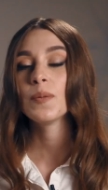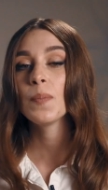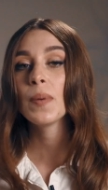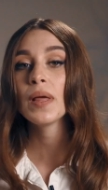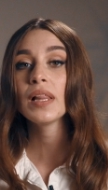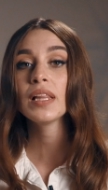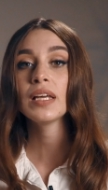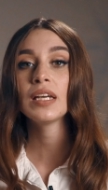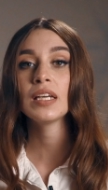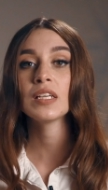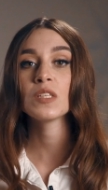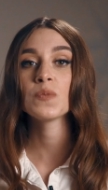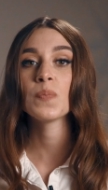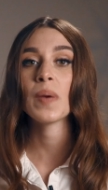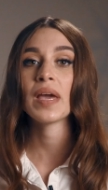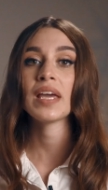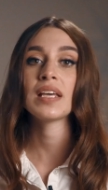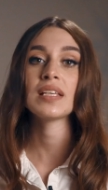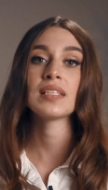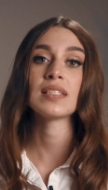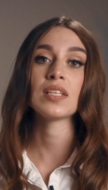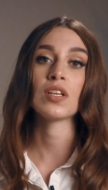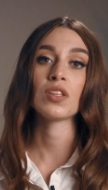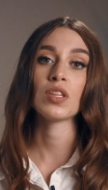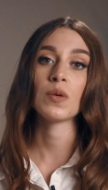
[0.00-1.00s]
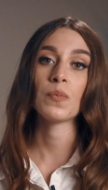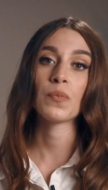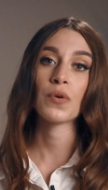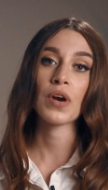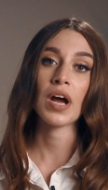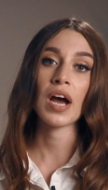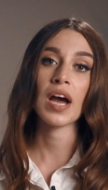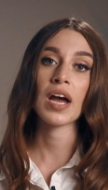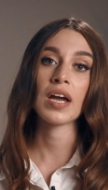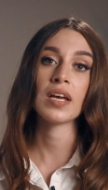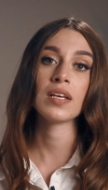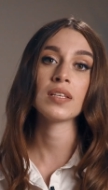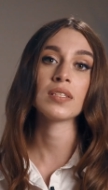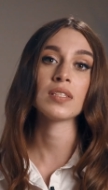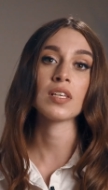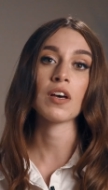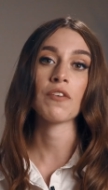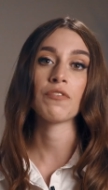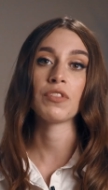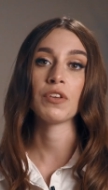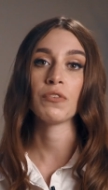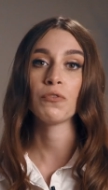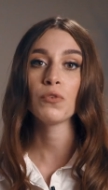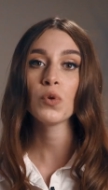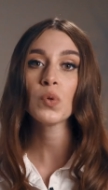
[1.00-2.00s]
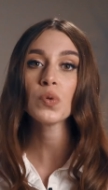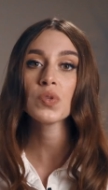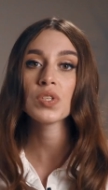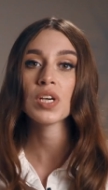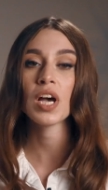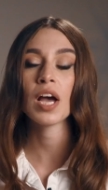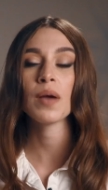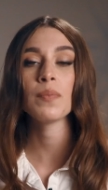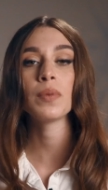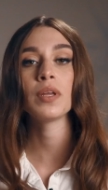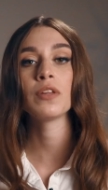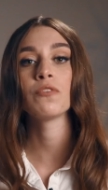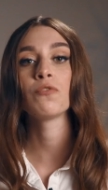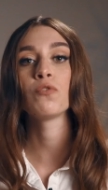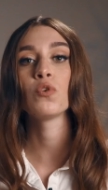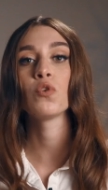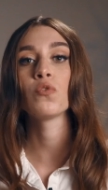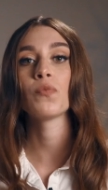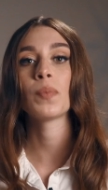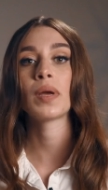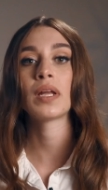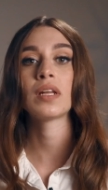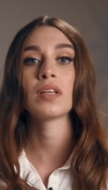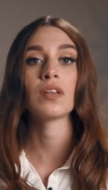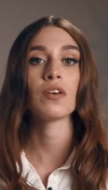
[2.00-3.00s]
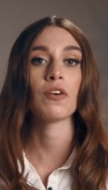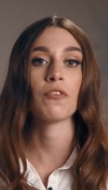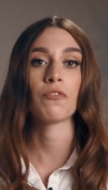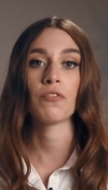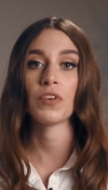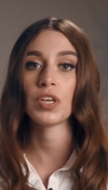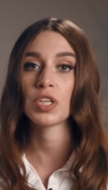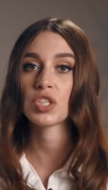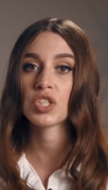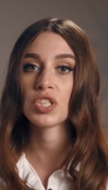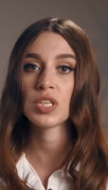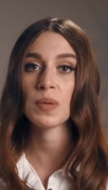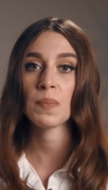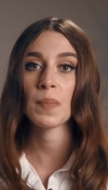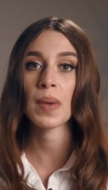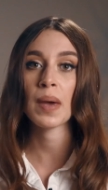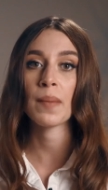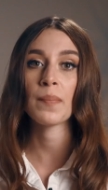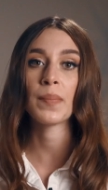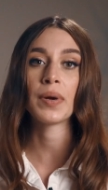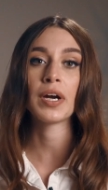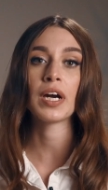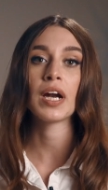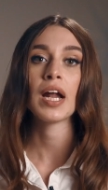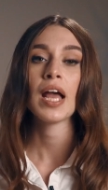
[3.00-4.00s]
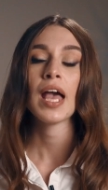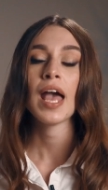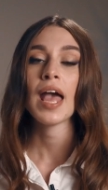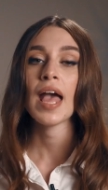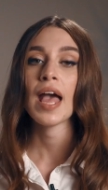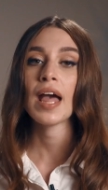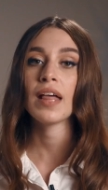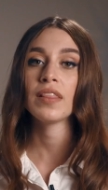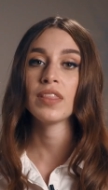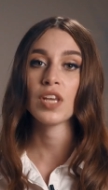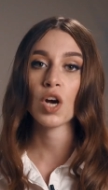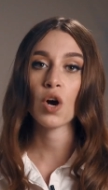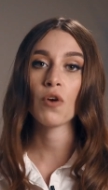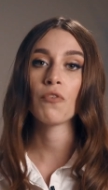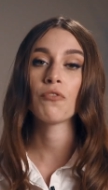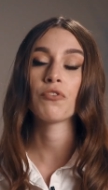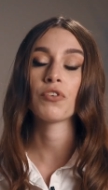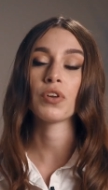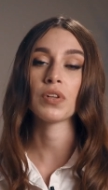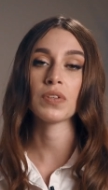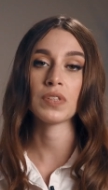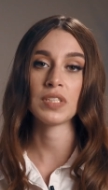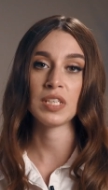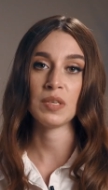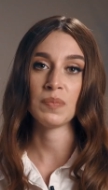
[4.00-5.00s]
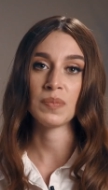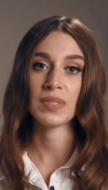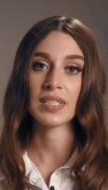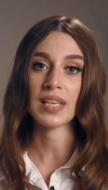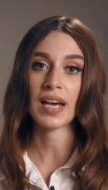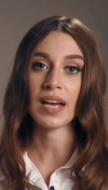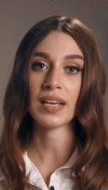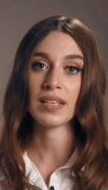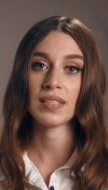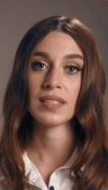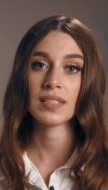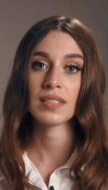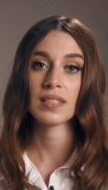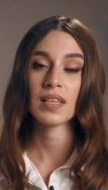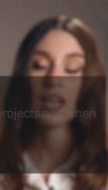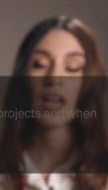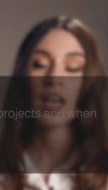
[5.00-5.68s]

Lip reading: The billing is based on the price of the full-time involvement of each team member and the overall team size.